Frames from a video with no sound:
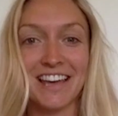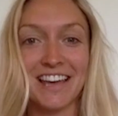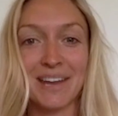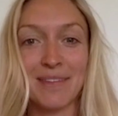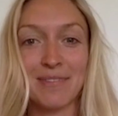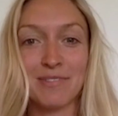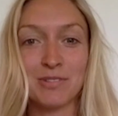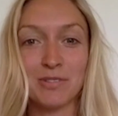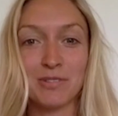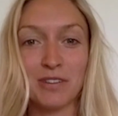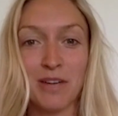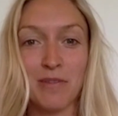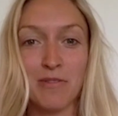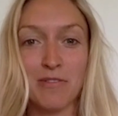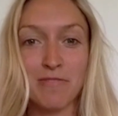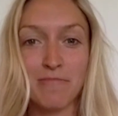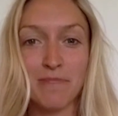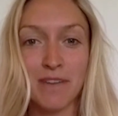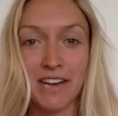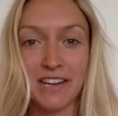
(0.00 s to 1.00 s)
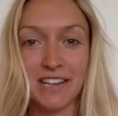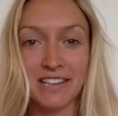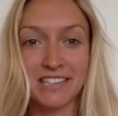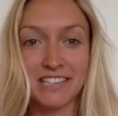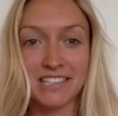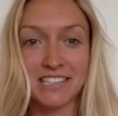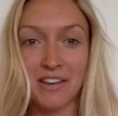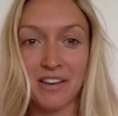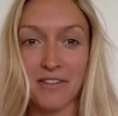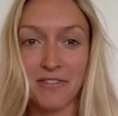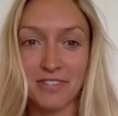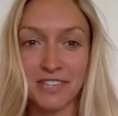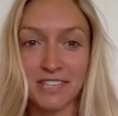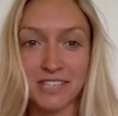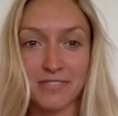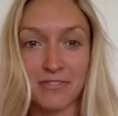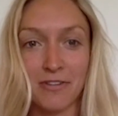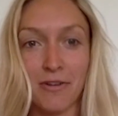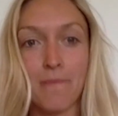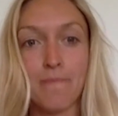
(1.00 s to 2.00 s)
and I'm talking with Bennett
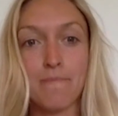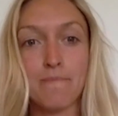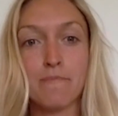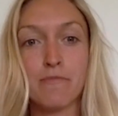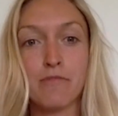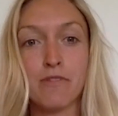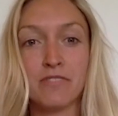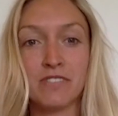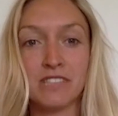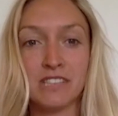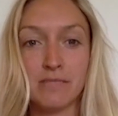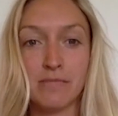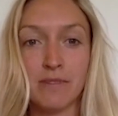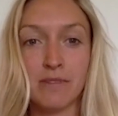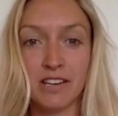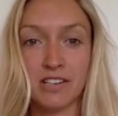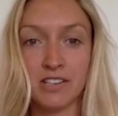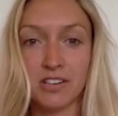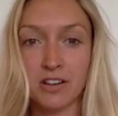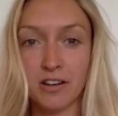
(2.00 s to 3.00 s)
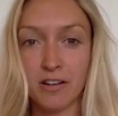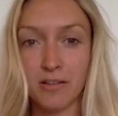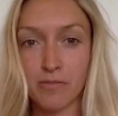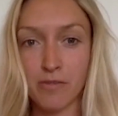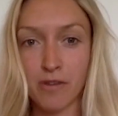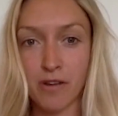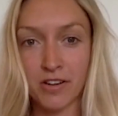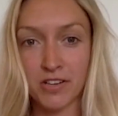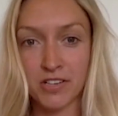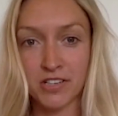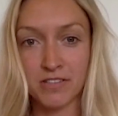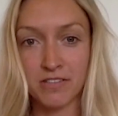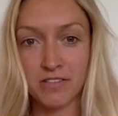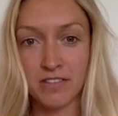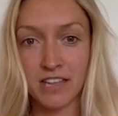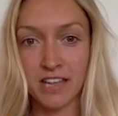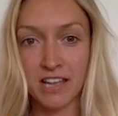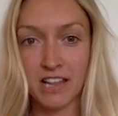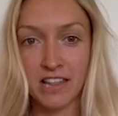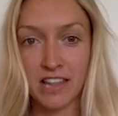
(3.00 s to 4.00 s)
Cyphers from Privacy Badger, a branch of
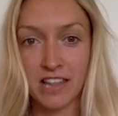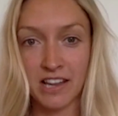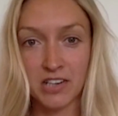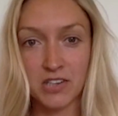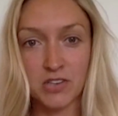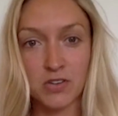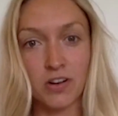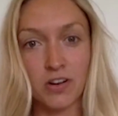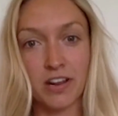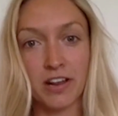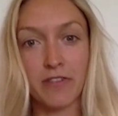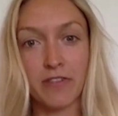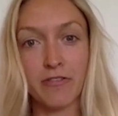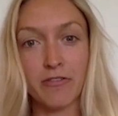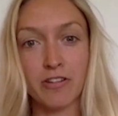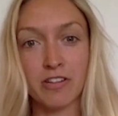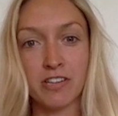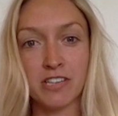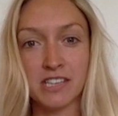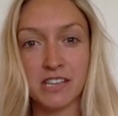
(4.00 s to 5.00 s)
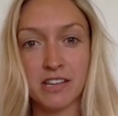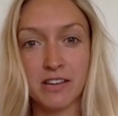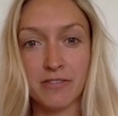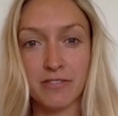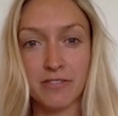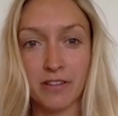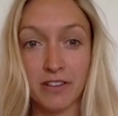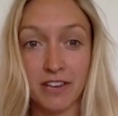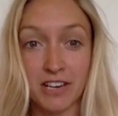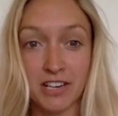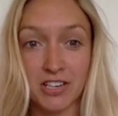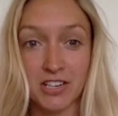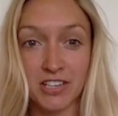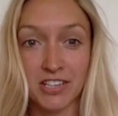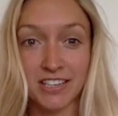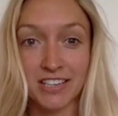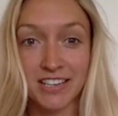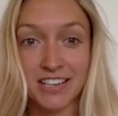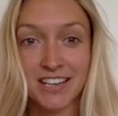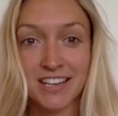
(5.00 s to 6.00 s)
the Electronic Frontier
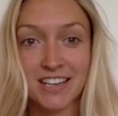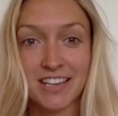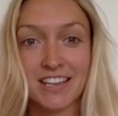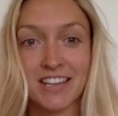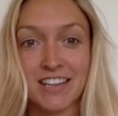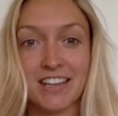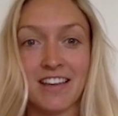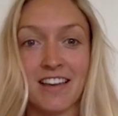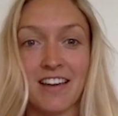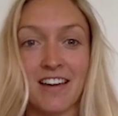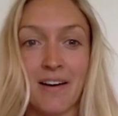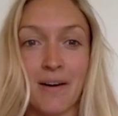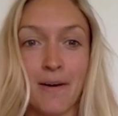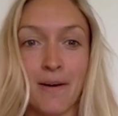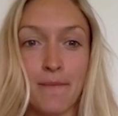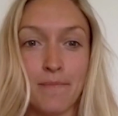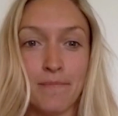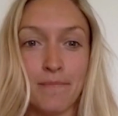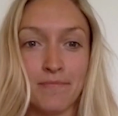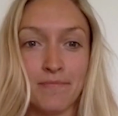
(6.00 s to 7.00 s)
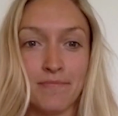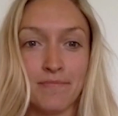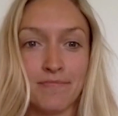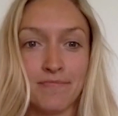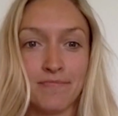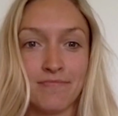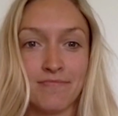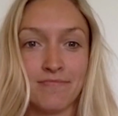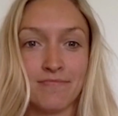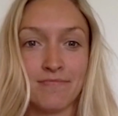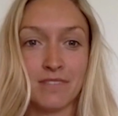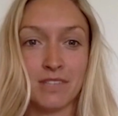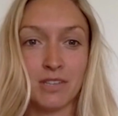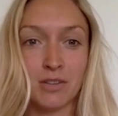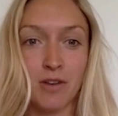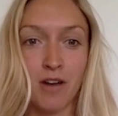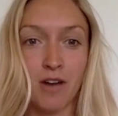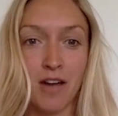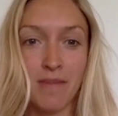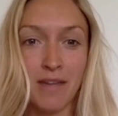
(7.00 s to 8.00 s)
Foundation. Um,
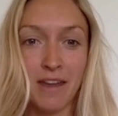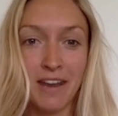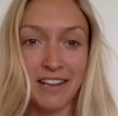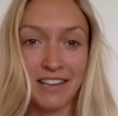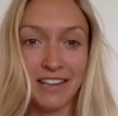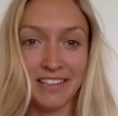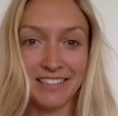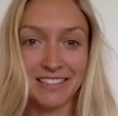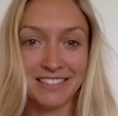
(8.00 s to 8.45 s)
so, hi, Bennett.